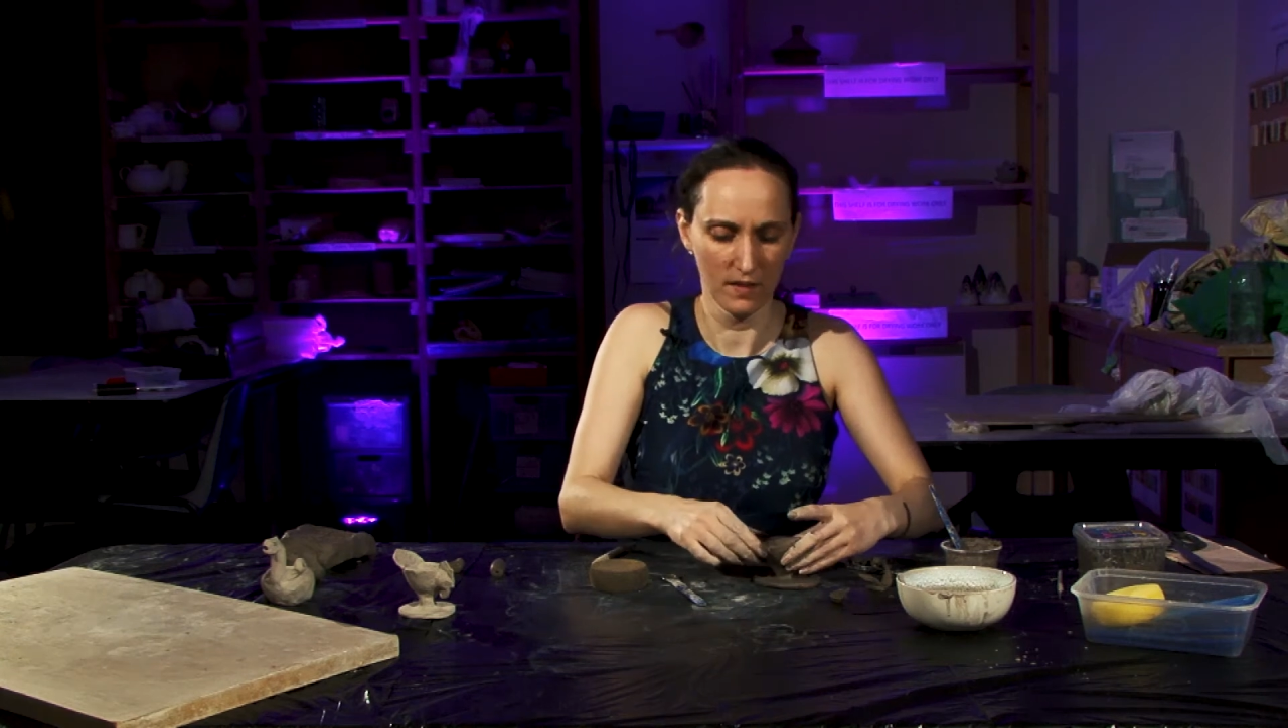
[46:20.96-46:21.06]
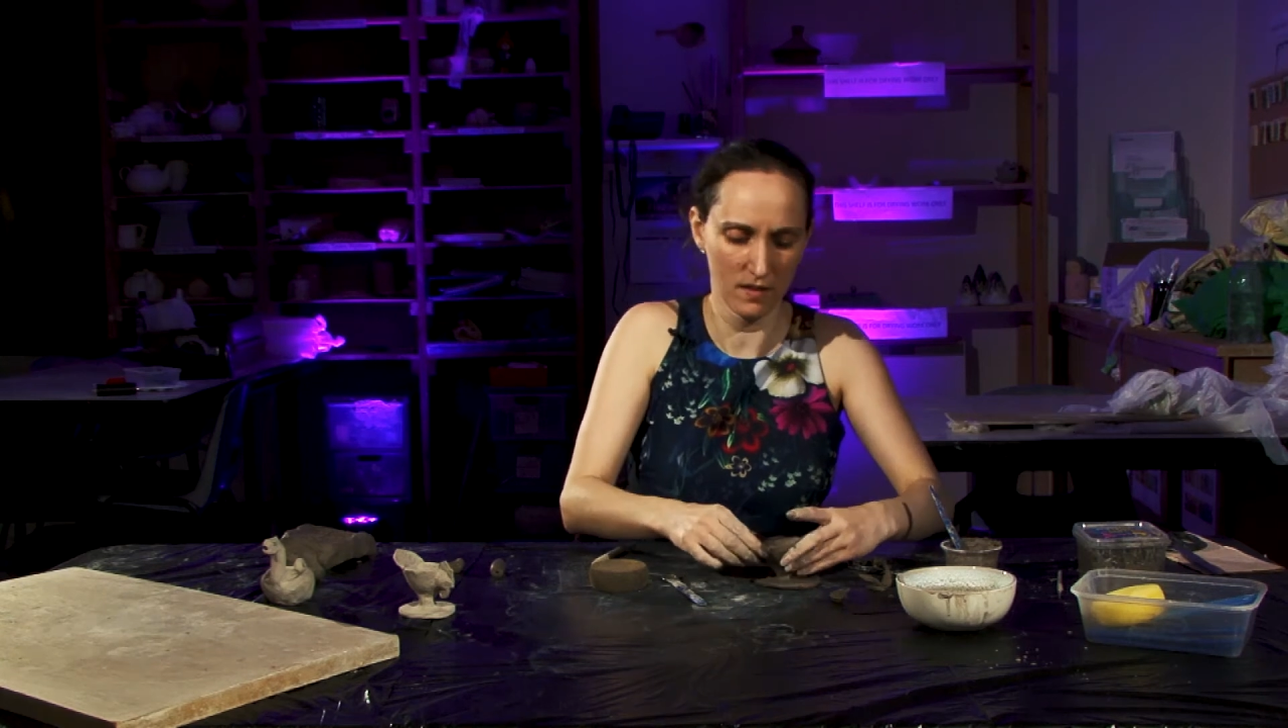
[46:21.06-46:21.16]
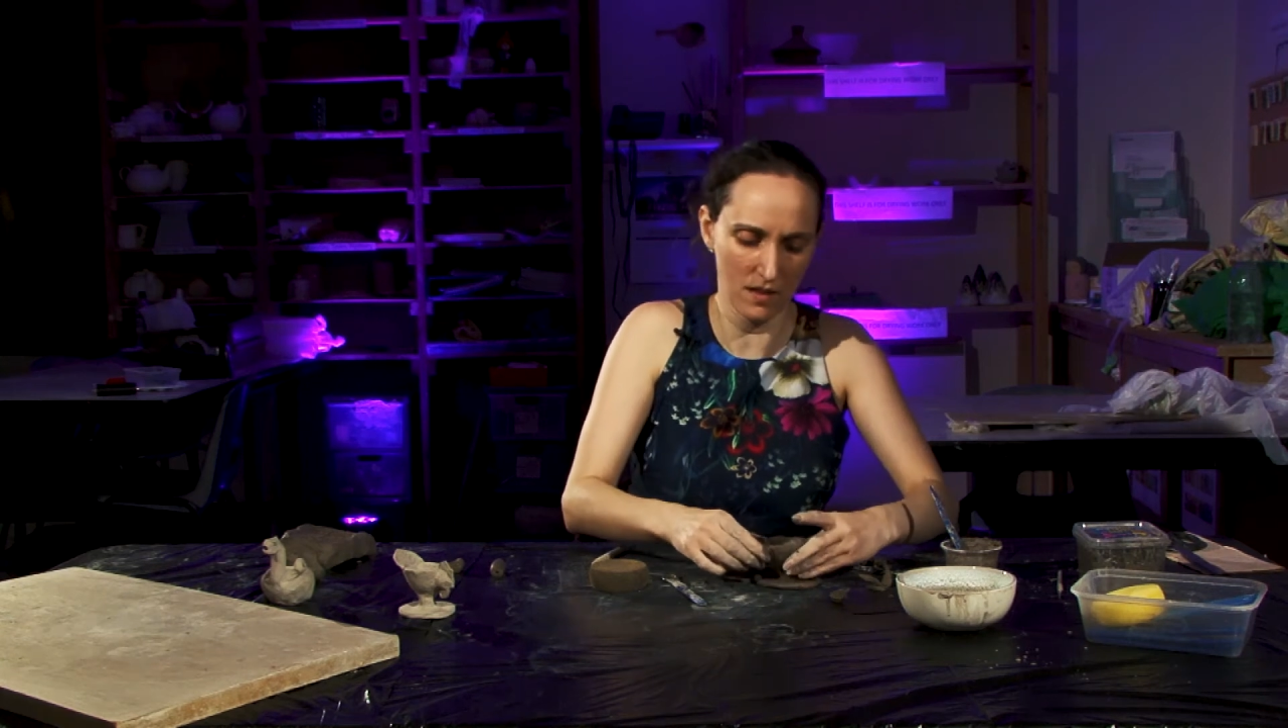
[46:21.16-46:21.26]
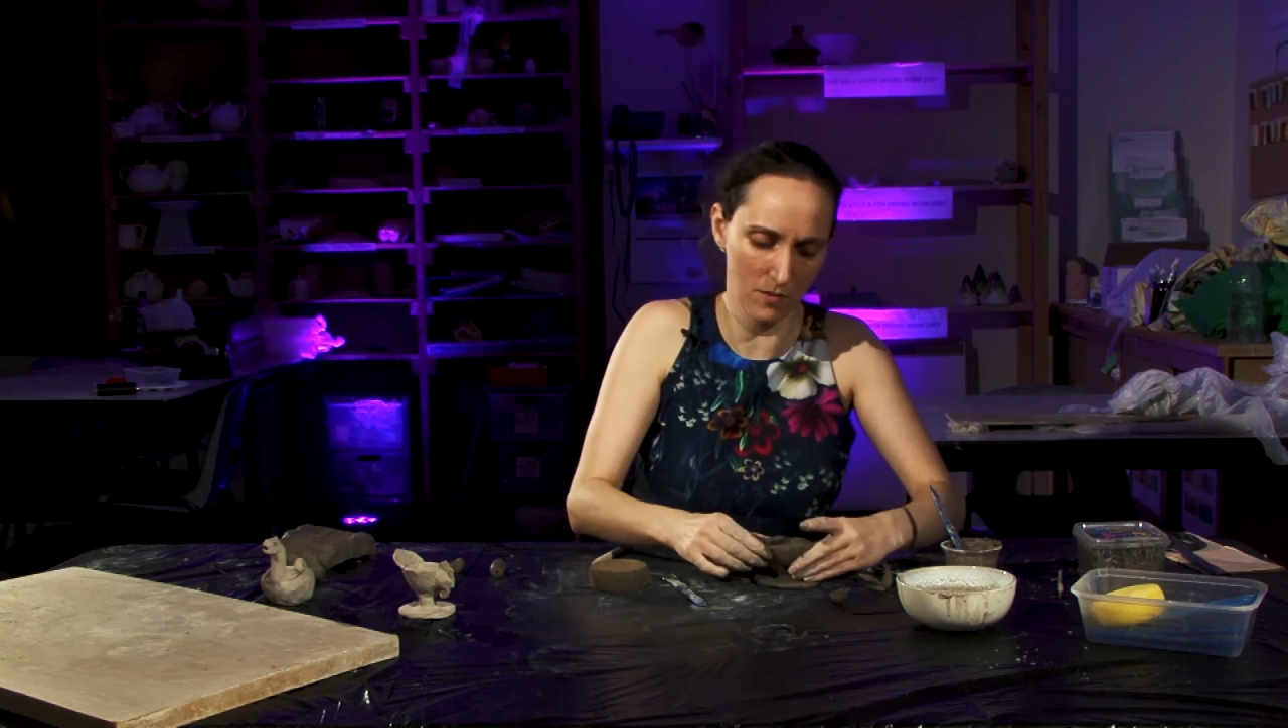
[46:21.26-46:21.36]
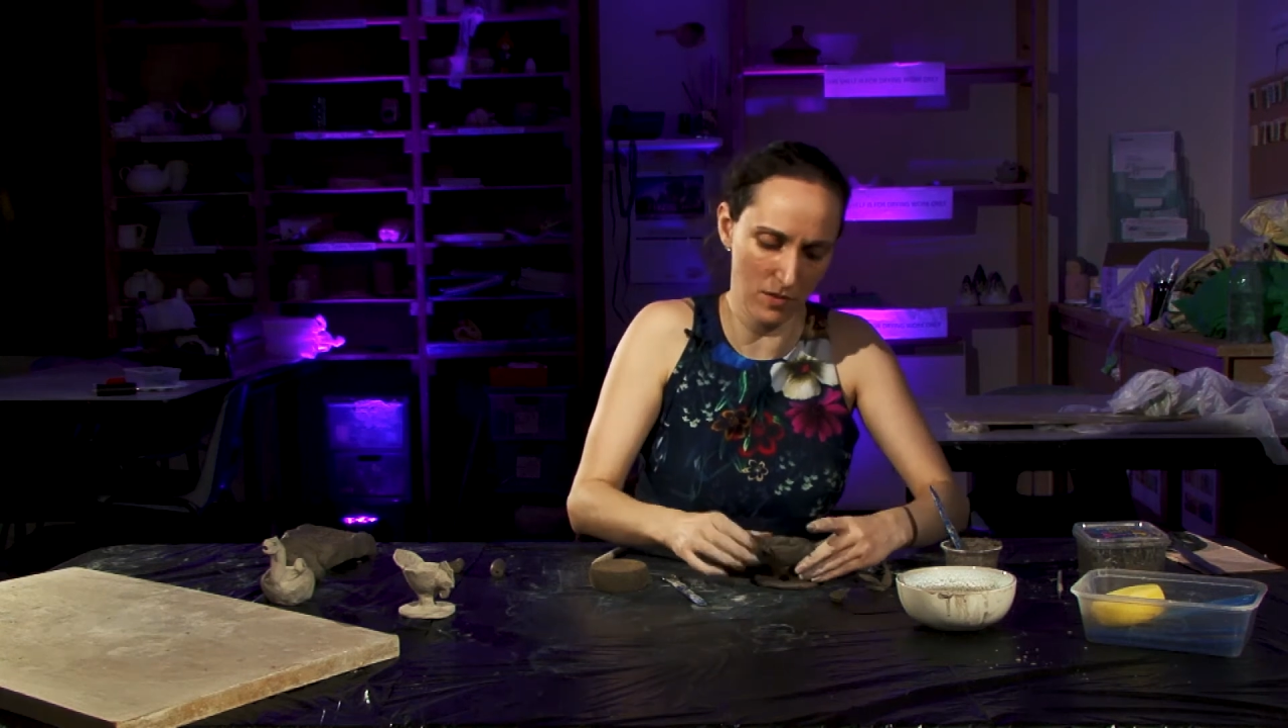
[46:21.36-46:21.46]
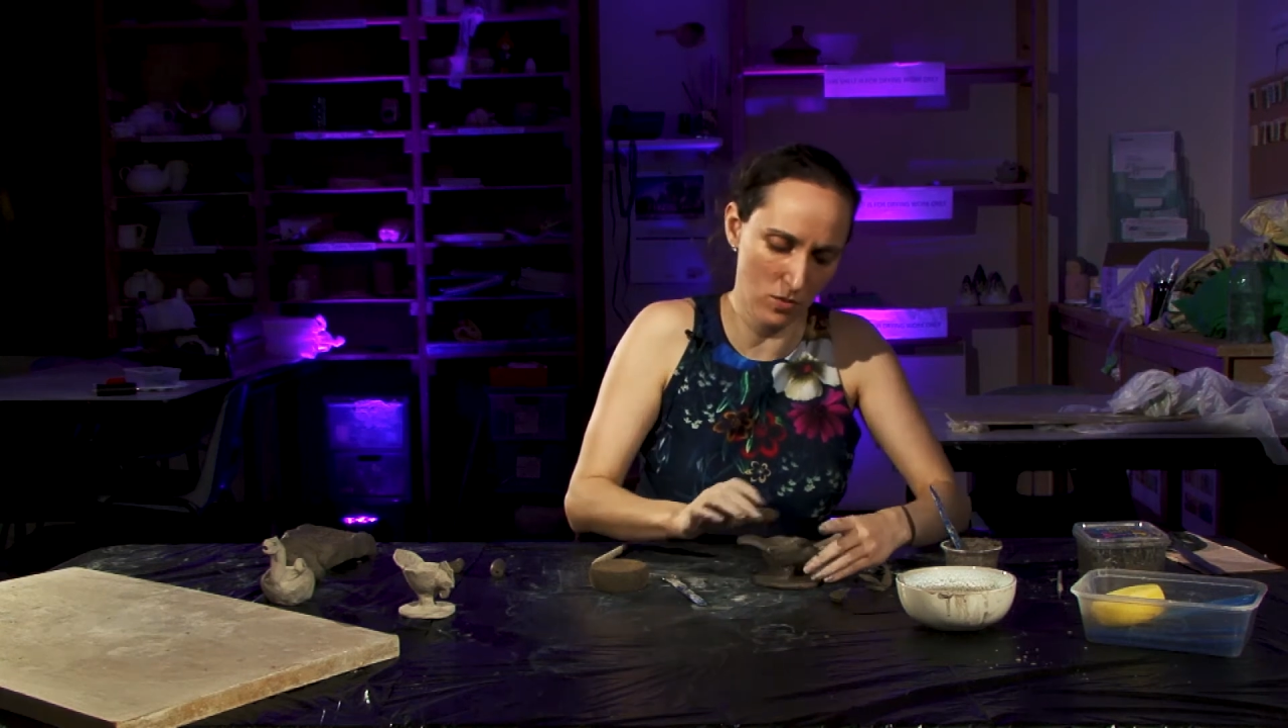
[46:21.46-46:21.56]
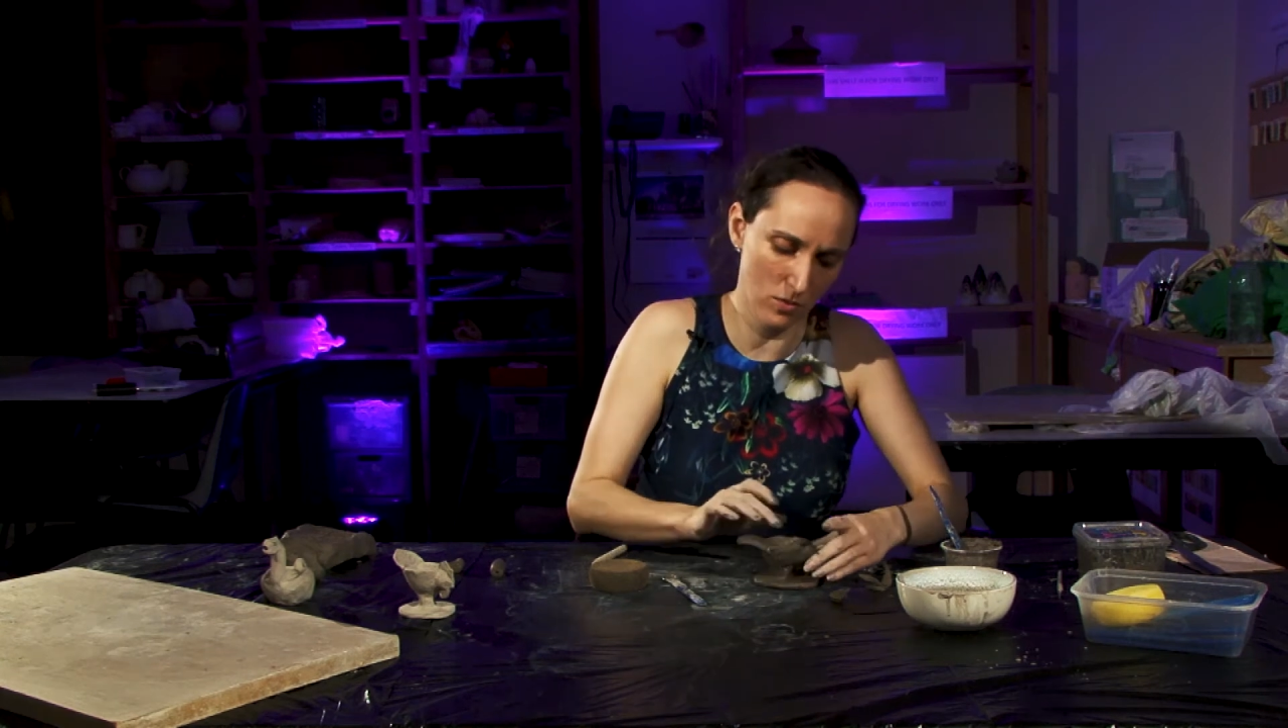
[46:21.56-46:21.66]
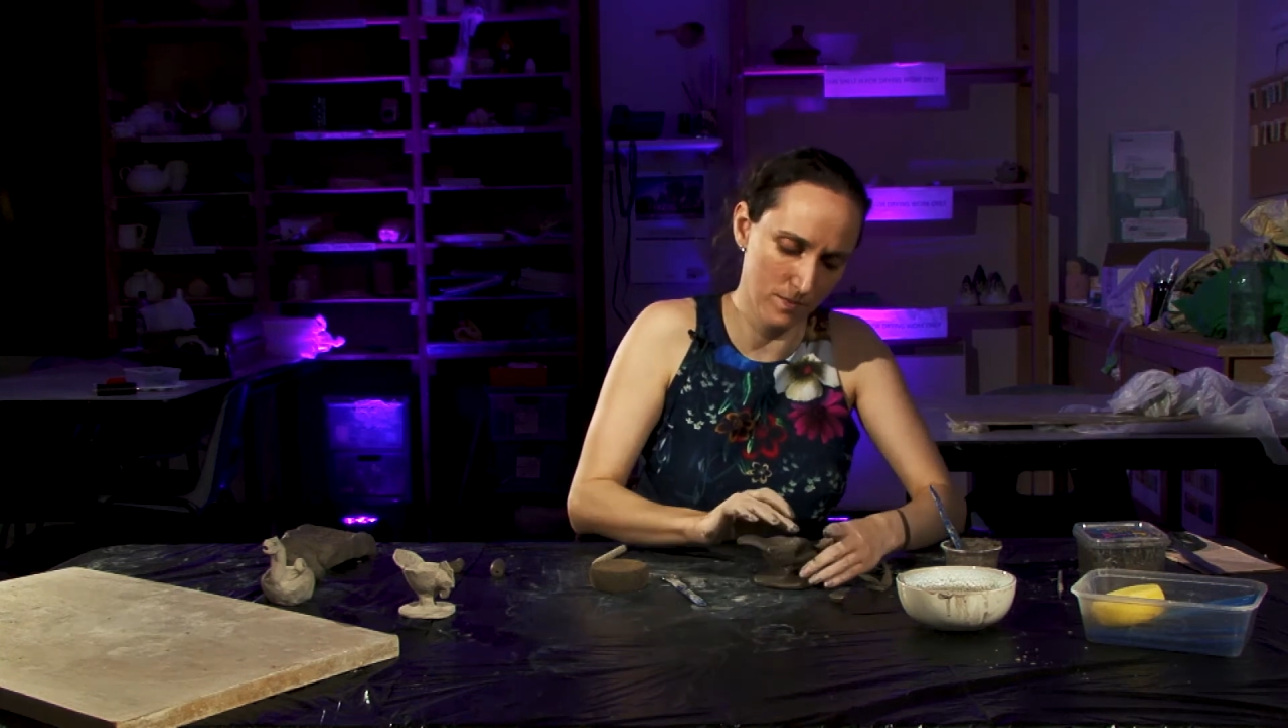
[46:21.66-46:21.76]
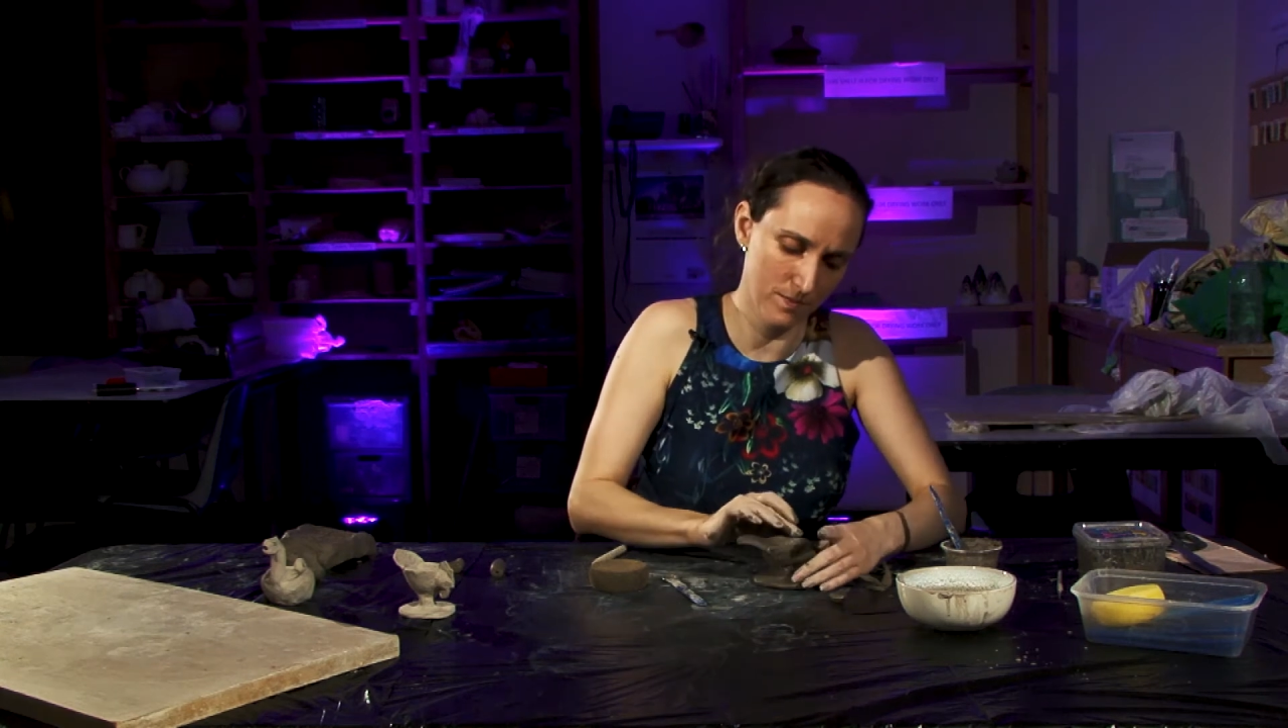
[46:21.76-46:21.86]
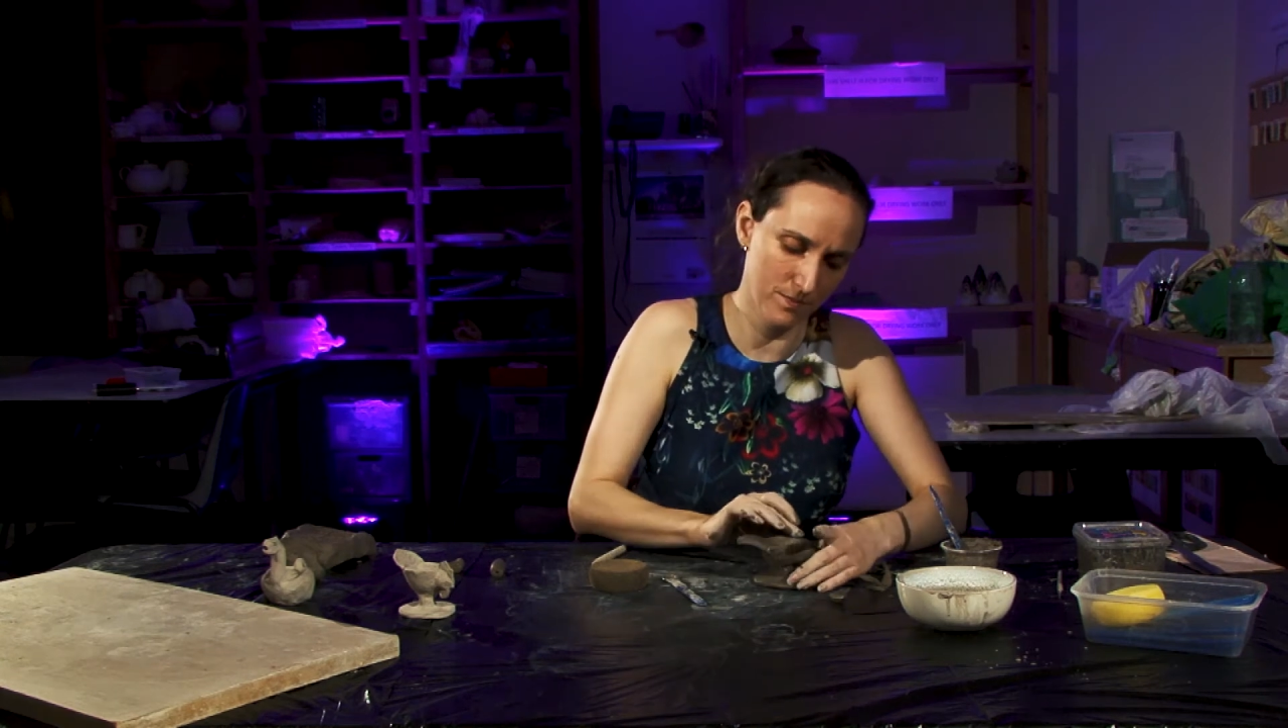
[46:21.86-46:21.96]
There we go.